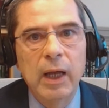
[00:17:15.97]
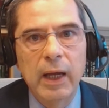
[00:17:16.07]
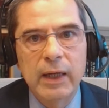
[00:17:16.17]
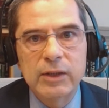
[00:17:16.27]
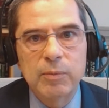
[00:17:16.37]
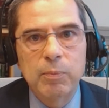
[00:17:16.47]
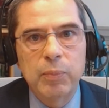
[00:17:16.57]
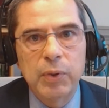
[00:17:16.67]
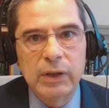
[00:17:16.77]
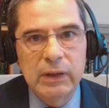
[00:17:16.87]
as
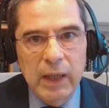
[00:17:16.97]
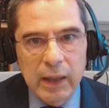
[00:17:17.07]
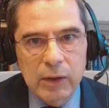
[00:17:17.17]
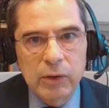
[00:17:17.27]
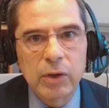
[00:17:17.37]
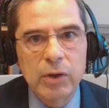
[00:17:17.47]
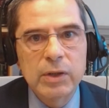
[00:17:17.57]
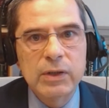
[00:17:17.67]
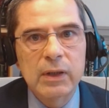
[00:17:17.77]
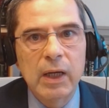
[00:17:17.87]

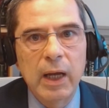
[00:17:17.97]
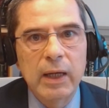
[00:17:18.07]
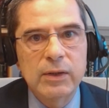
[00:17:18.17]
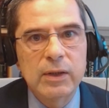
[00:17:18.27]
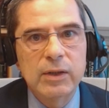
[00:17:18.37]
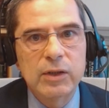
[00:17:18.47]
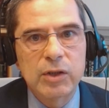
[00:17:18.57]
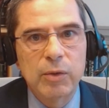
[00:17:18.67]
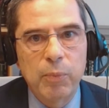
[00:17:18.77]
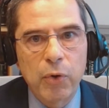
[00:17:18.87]
protectors, as
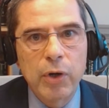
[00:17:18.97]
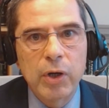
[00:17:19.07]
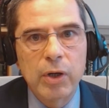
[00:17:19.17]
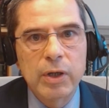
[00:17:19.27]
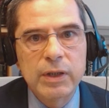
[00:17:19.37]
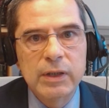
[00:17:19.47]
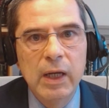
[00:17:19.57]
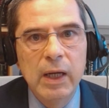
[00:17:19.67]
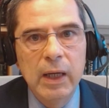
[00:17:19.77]
supporters,